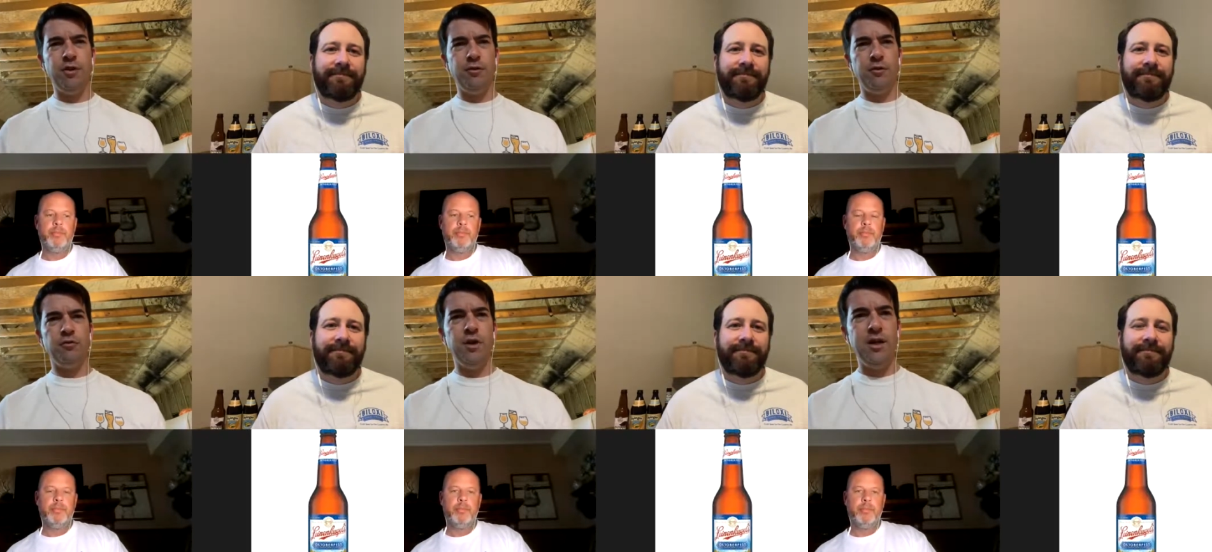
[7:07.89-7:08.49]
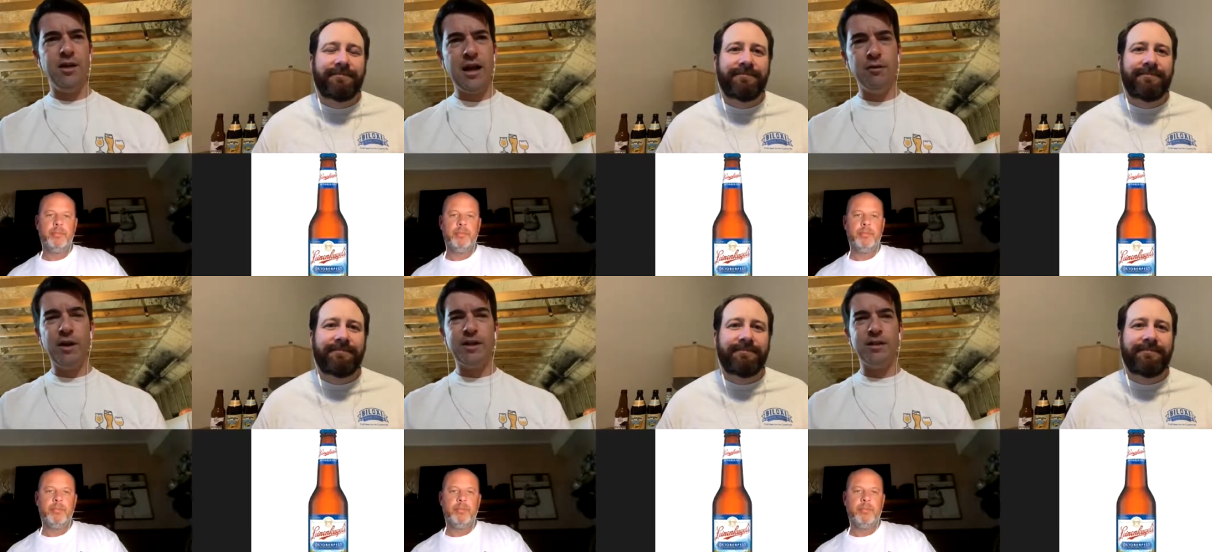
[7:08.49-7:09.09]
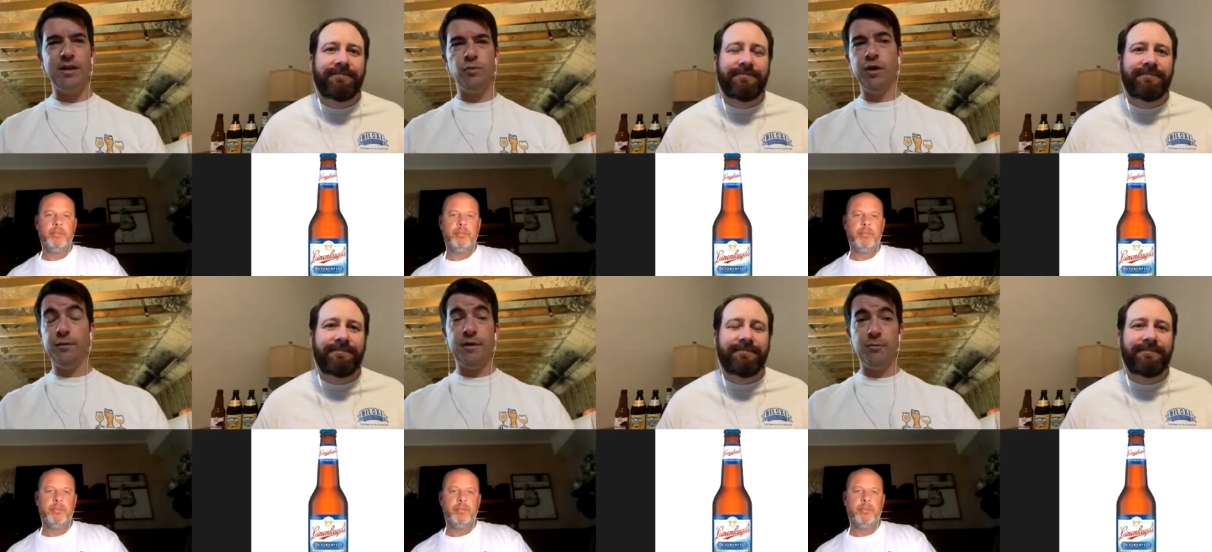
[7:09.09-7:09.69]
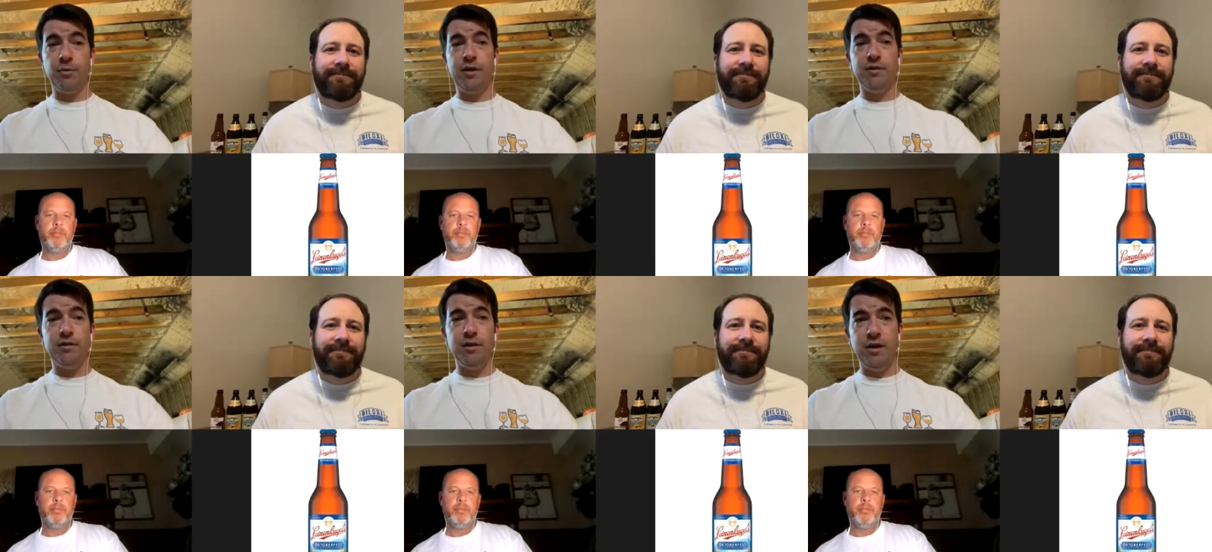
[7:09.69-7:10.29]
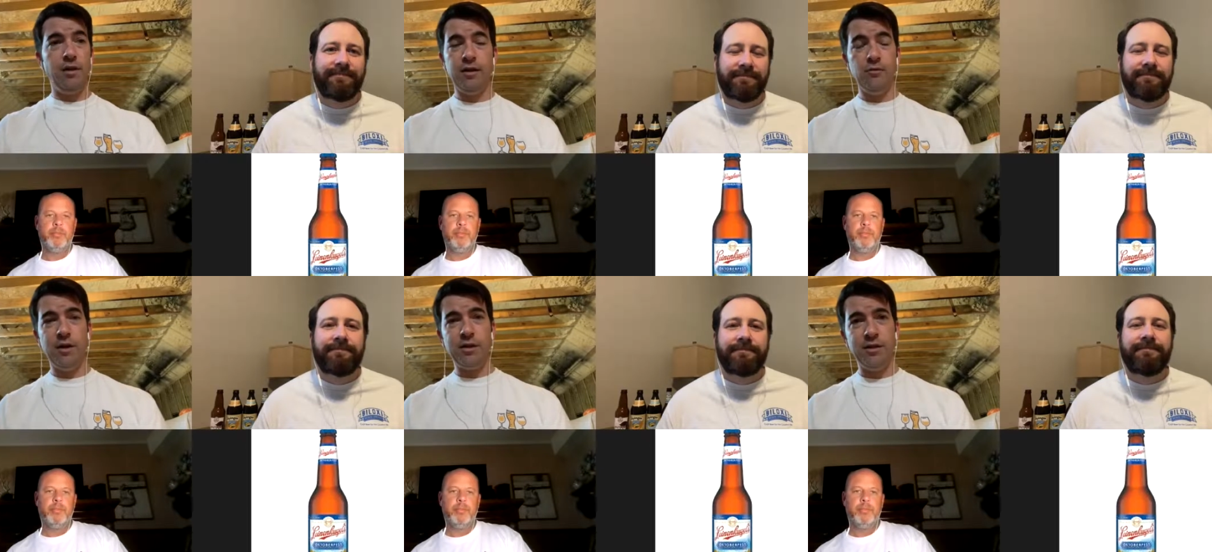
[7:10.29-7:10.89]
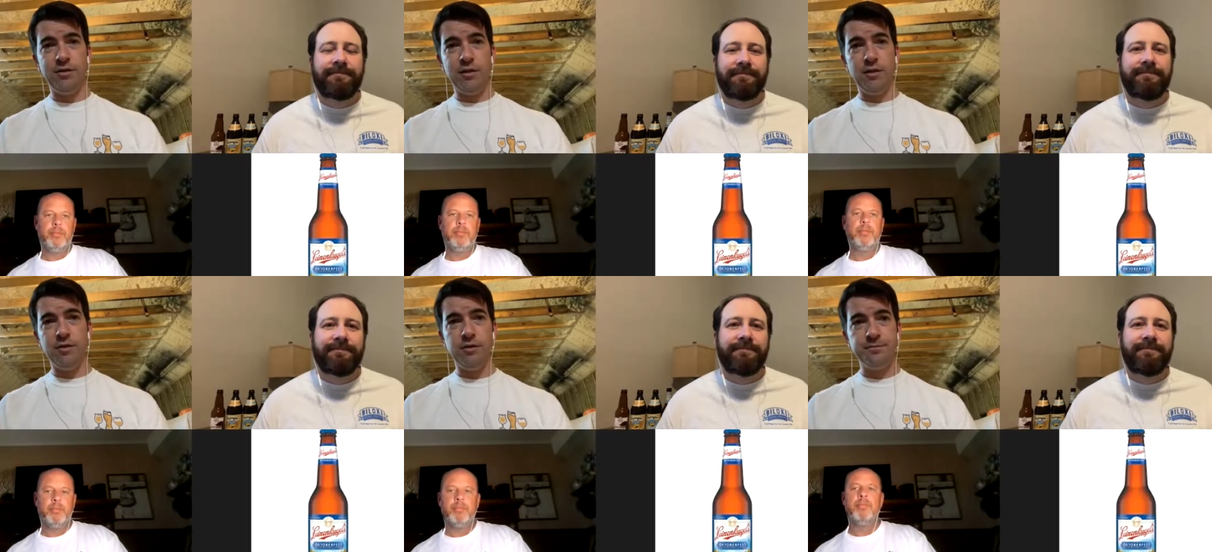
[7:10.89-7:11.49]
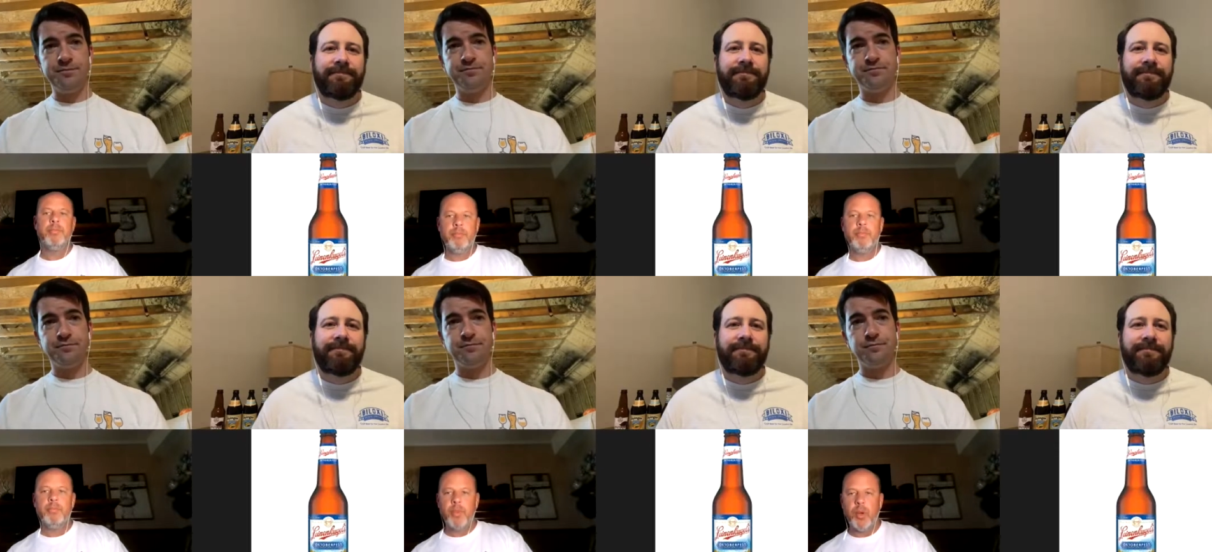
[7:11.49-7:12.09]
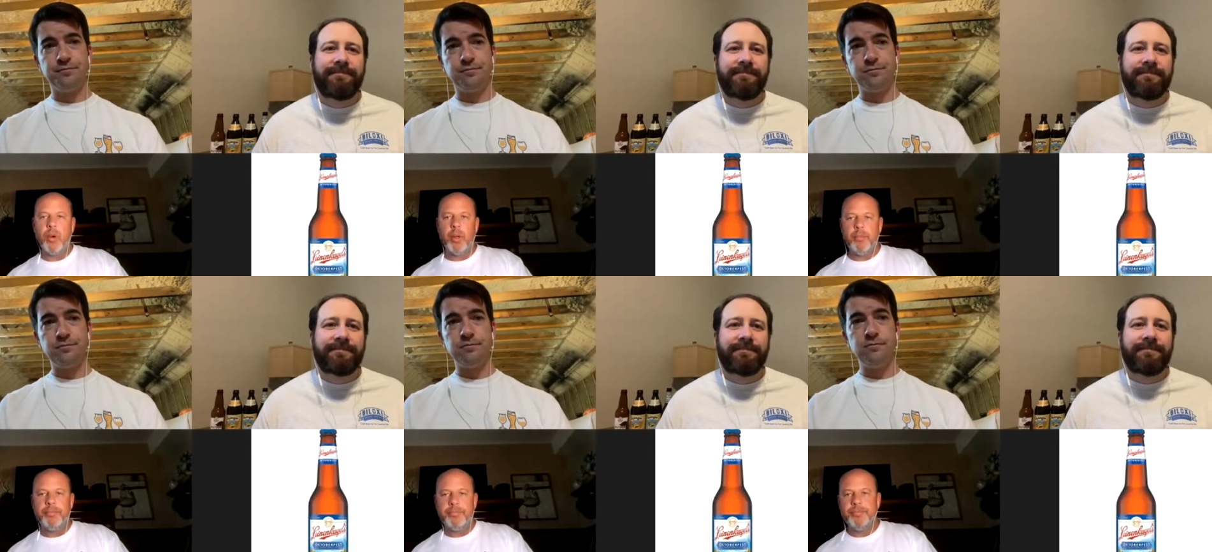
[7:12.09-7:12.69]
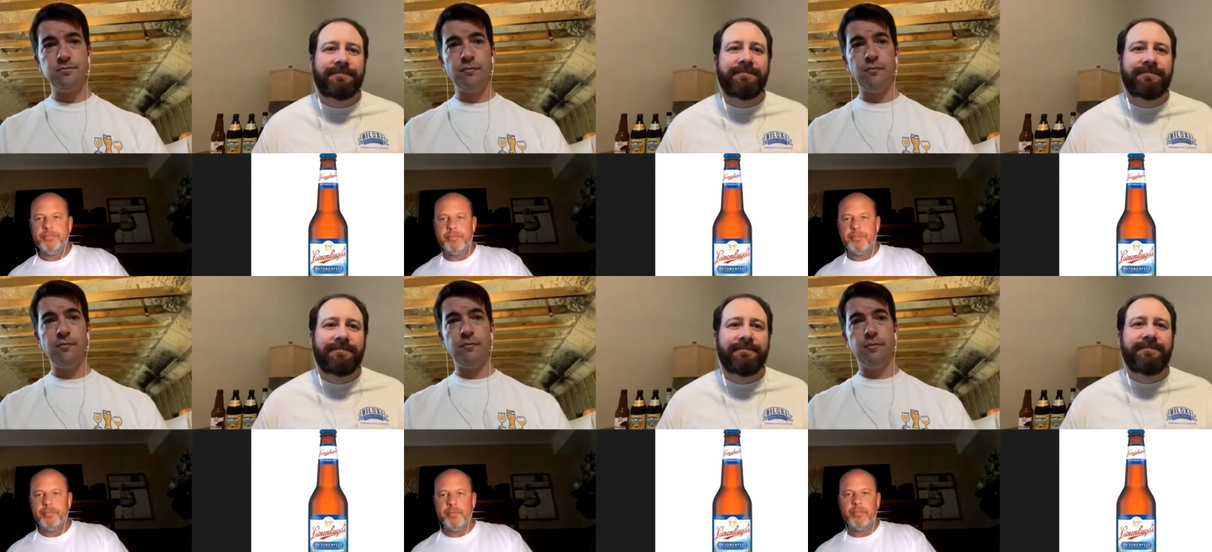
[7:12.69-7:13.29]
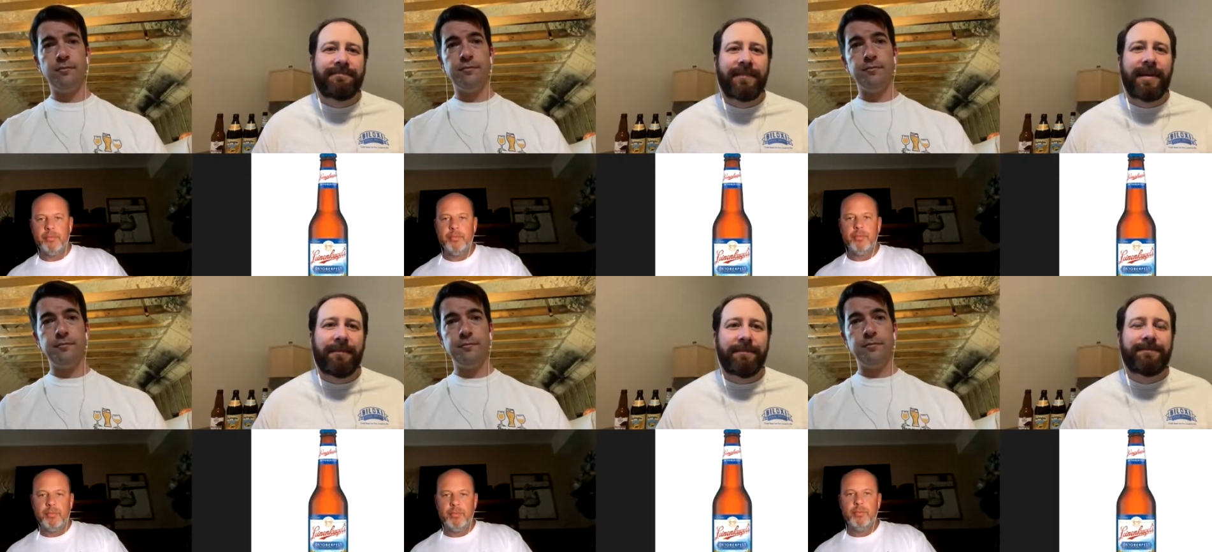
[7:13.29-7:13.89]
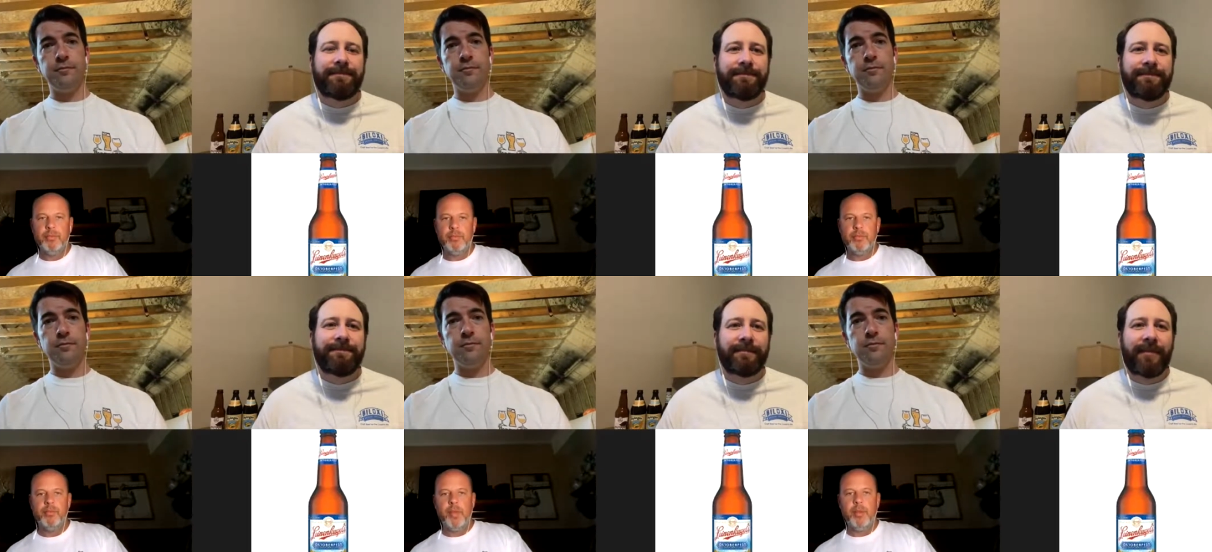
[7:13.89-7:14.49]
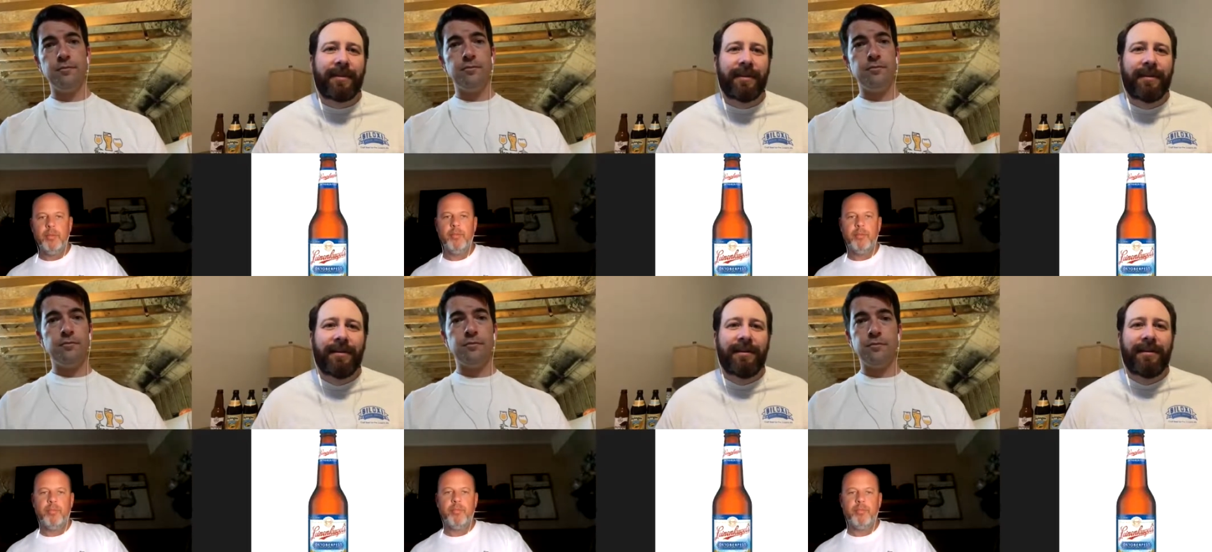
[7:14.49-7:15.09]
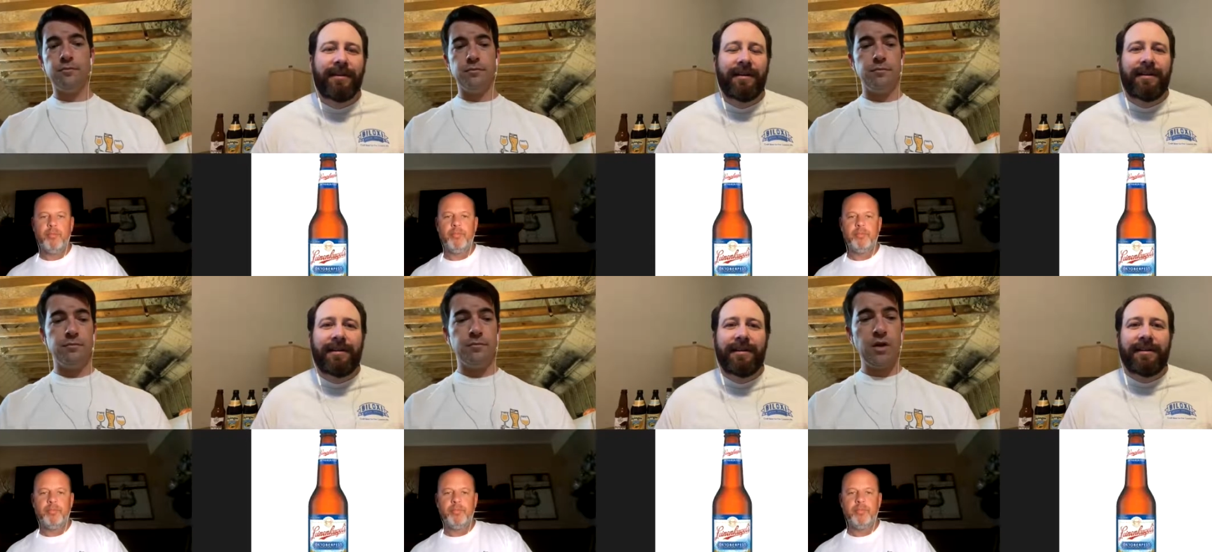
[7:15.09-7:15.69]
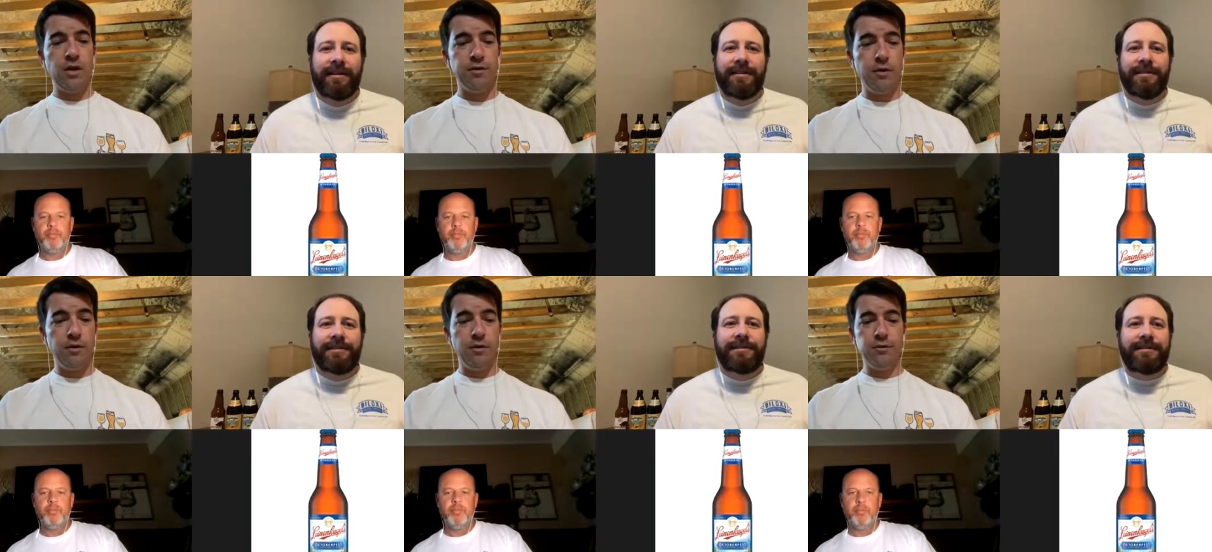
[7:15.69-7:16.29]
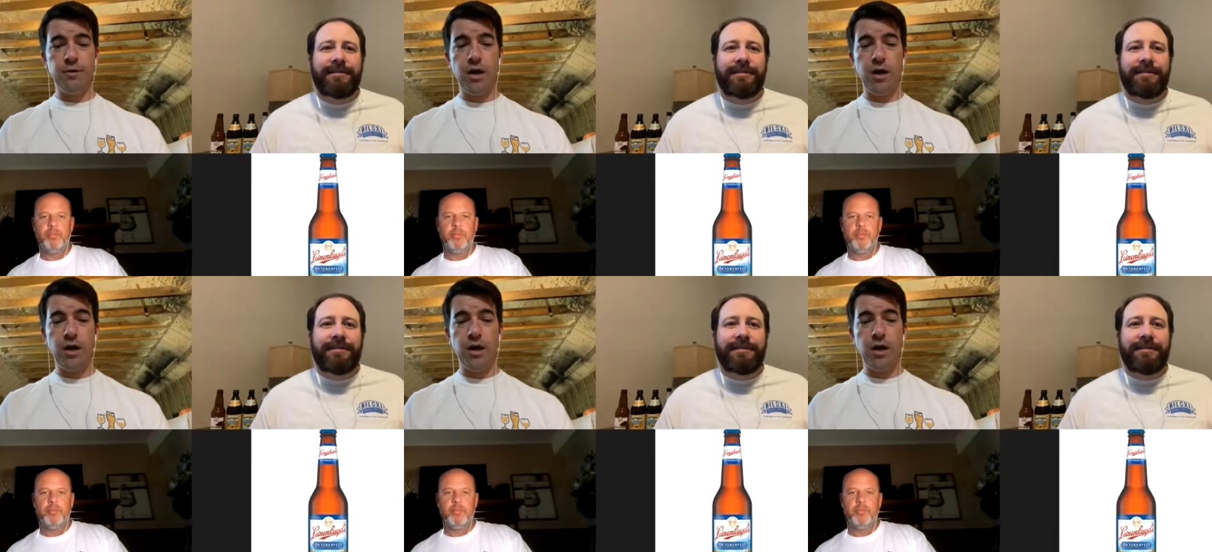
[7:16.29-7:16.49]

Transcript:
Speaker 1: other three, I'd recognize one name, can't pronounce it, and I didn't recognize the other two.
Speaker 2: Okay.
Speaker 1: Yep.
Speaker 2: Yeah.
Speaker 1: So,